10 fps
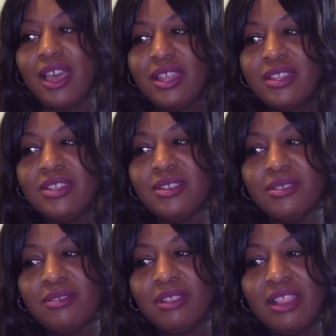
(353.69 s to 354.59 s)
A
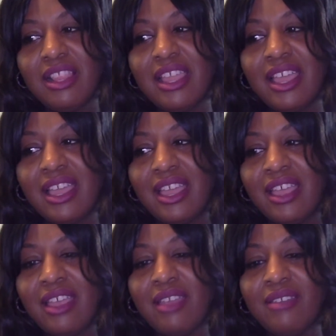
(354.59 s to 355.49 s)
new
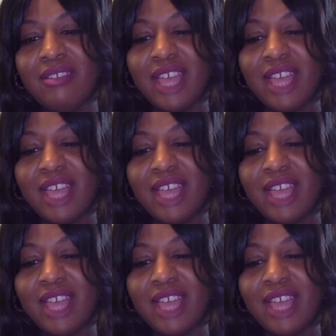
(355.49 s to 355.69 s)
love.